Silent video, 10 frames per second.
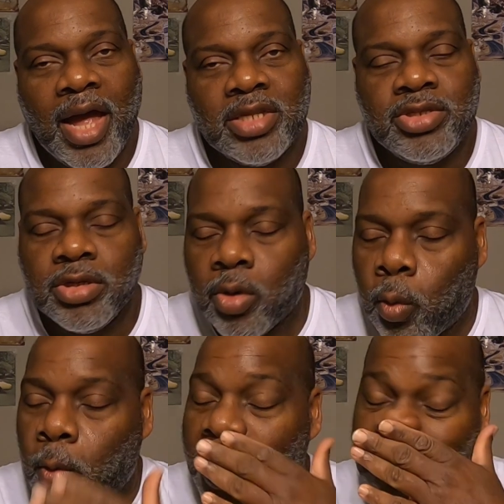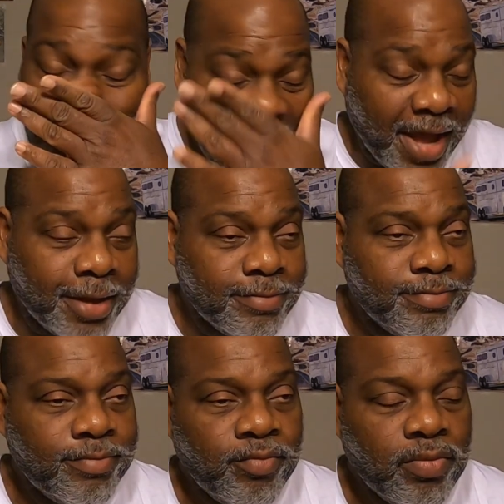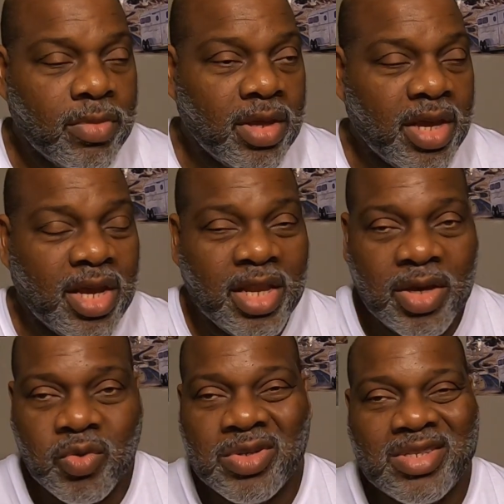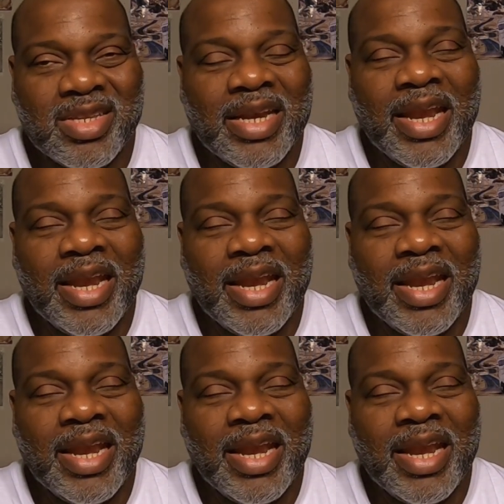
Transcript: I took one bite and it was the